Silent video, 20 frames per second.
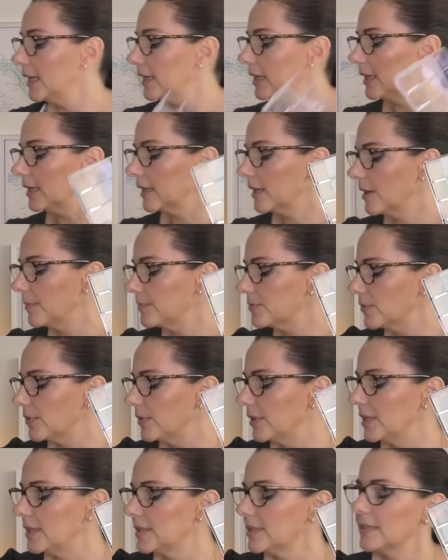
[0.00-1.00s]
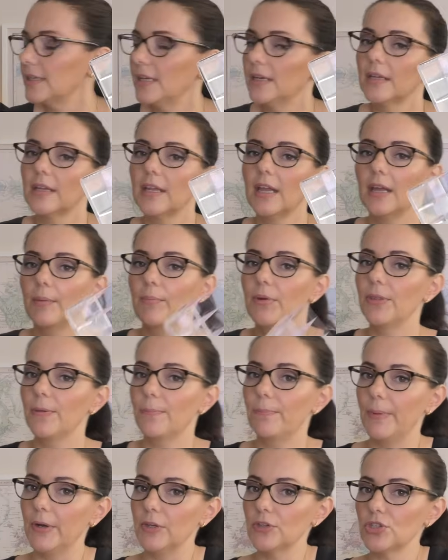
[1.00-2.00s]
It comes with this, and it came with a
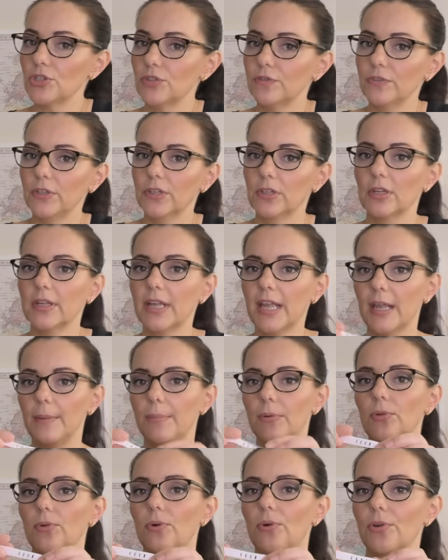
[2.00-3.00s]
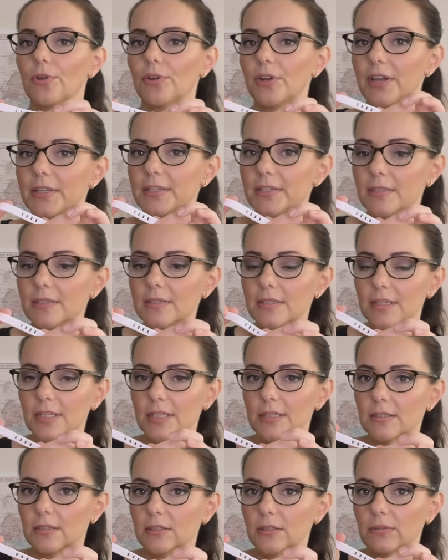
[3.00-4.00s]
bunch of little cable organizers,
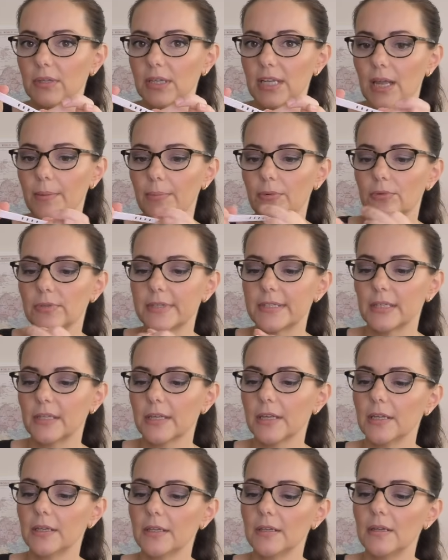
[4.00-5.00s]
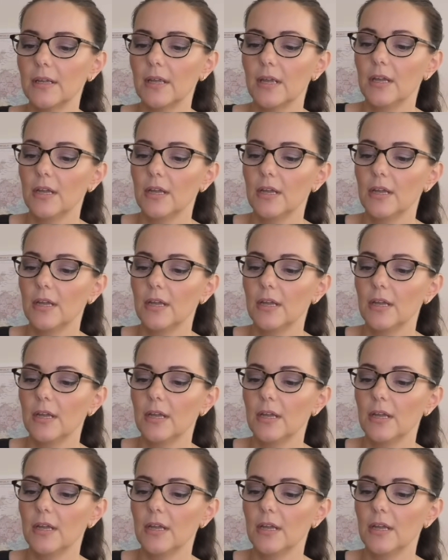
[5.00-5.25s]
these little cable silicone